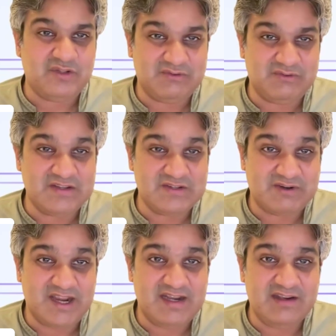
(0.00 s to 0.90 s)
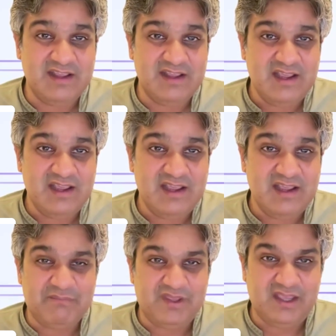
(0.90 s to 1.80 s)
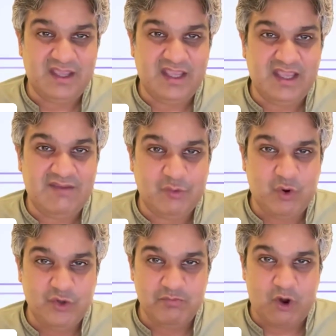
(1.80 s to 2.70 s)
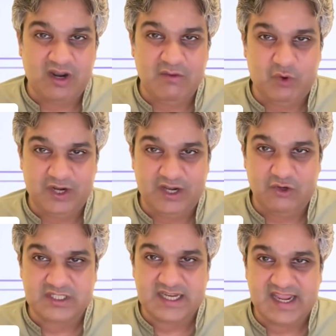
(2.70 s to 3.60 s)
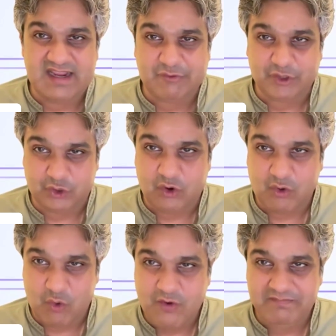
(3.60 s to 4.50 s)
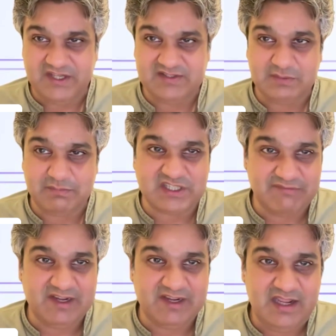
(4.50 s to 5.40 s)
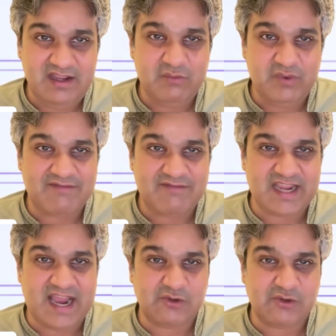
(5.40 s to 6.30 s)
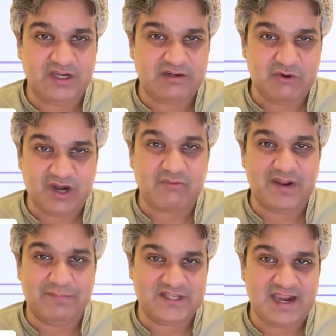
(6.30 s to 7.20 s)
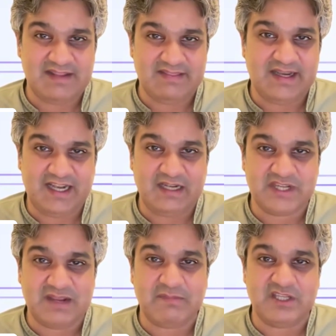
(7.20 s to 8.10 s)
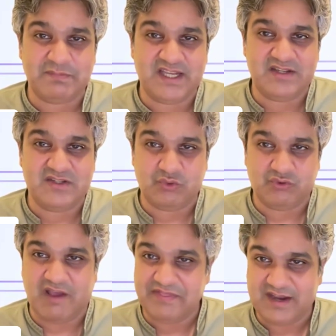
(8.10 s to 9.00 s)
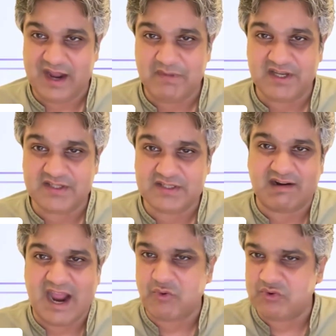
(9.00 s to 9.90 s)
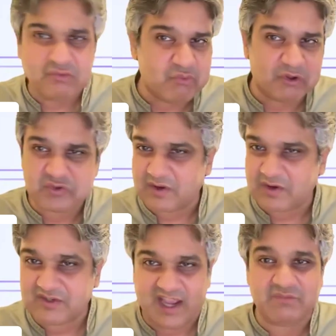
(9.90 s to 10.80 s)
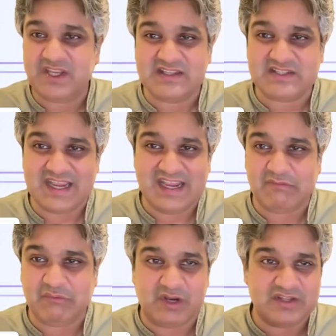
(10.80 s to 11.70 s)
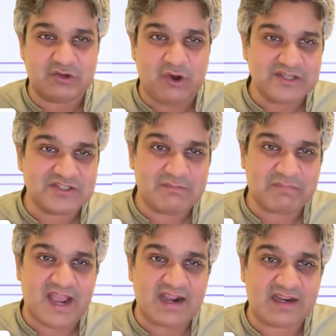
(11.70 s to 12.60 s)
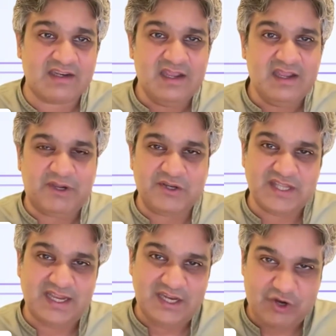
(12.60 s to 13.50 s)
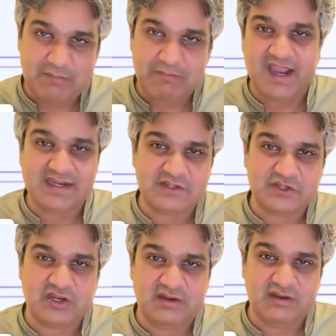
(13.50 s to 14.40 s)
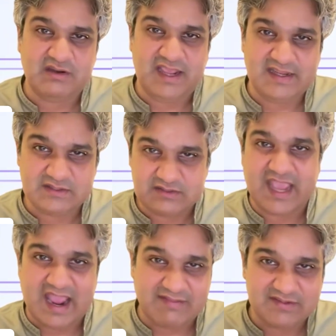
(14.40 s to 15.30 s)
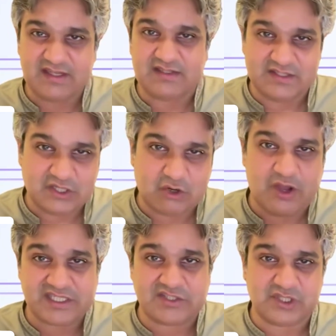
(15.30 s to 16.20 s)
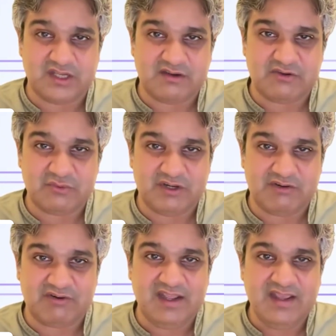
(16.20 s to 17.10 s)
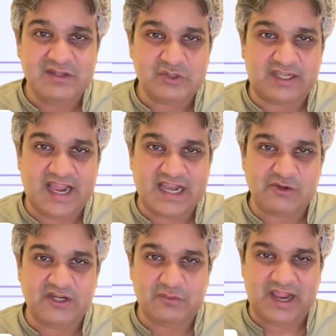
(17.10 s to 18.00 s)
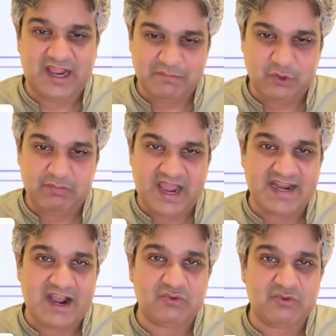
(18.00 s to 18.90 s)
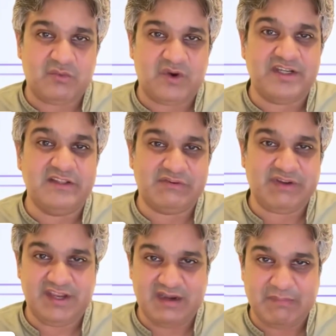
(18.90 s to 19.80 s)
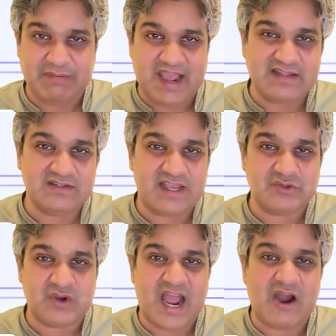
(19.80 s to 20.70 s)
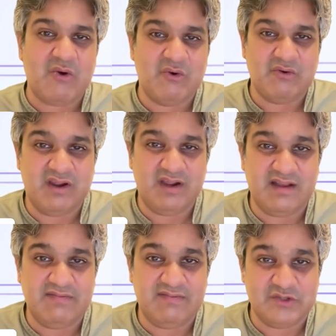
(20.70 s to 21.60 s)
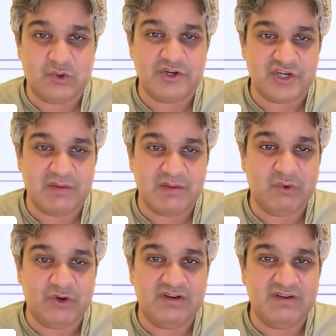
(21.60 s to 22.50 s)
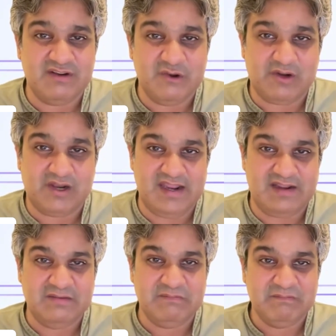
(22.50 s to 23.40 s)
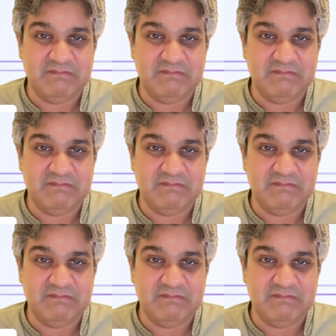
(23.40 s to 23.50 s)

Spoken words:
to this list, right? Uh, if you want to model what it looks like for your own business specifically, we have a calculator on our website that helps MSPs to run the numbers around what sort of time we can save, what is the cost impact, because the initial buy decision is, yeah, there's a cost associated to it, right? So the calculator will help you plan out the 1 year, 3 year plans as to how this ownership would look like.